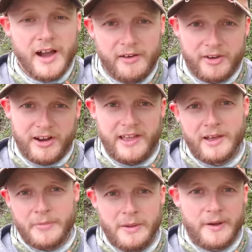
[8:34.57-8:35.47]
I've got to get
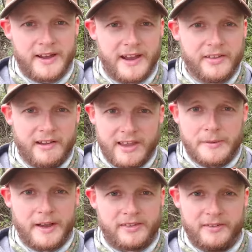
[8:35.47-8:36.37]
that bait back out there and
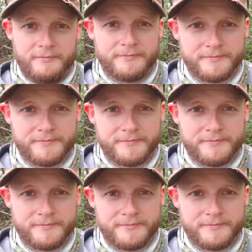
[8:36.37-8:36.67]
keep casting.